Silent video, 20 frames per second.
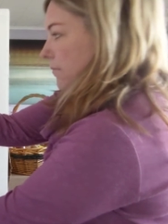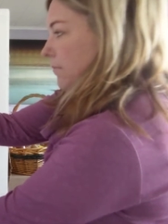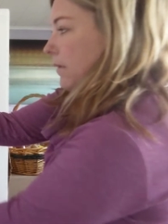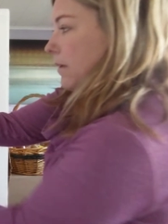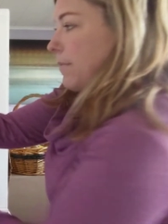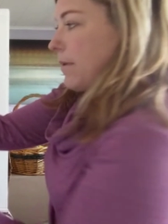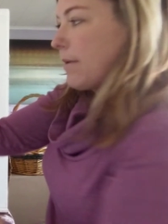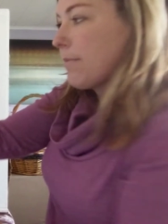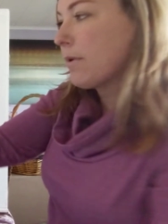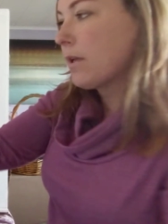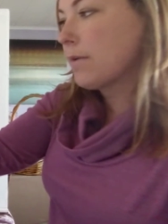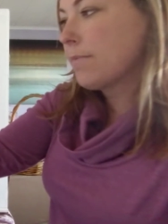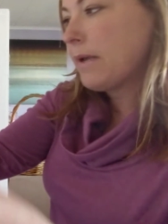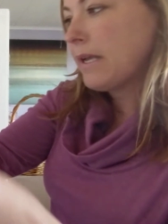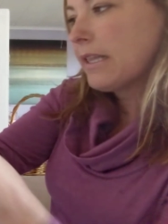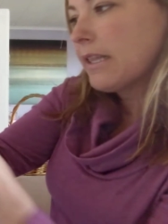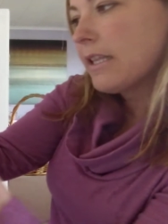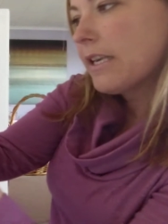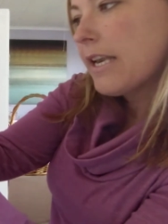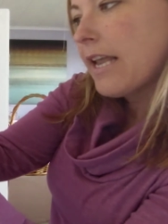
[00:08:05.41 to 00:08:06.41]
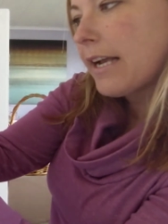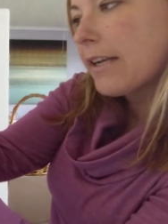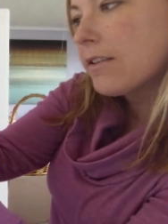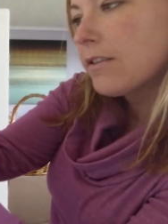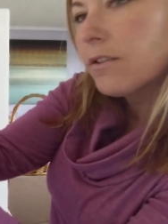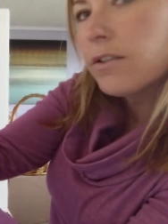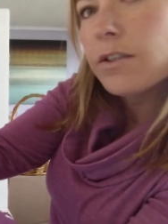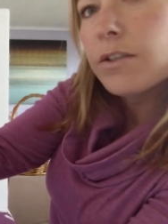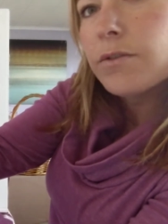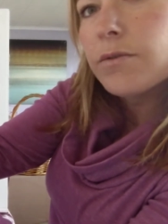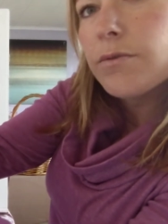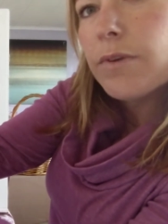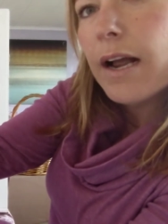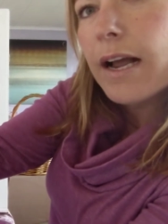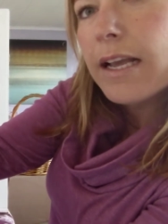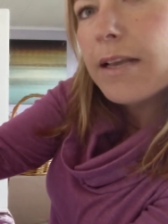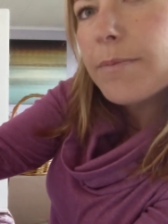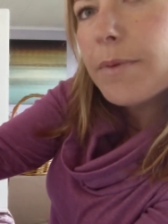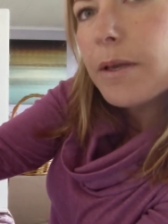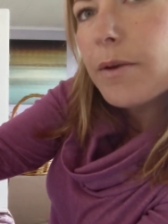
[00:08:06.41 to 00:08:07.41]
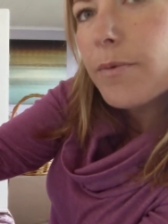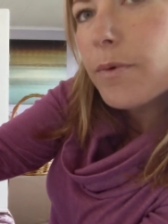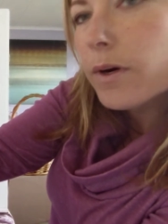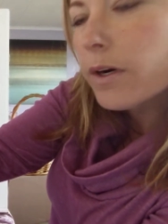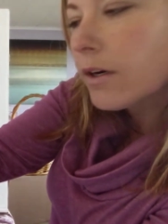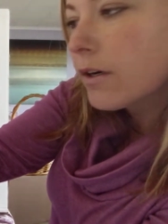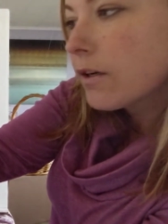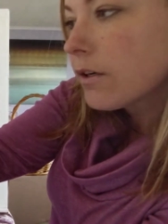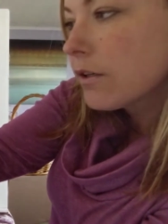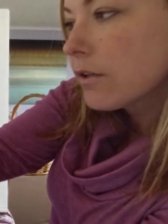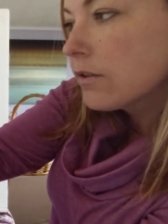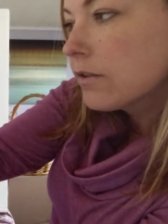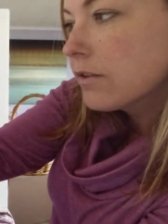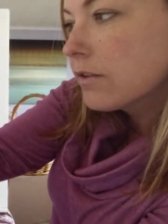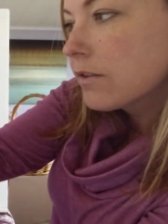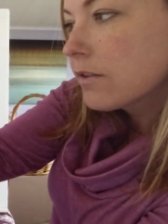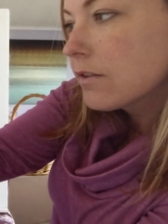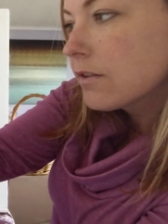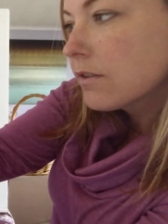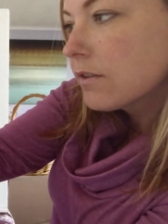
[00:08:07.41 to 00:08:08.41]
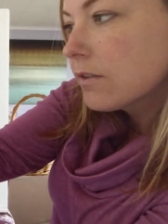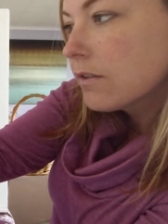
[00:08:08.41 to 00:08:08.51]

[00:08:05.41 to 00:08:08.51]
Maybe I'm going to make the next 2 rhyming words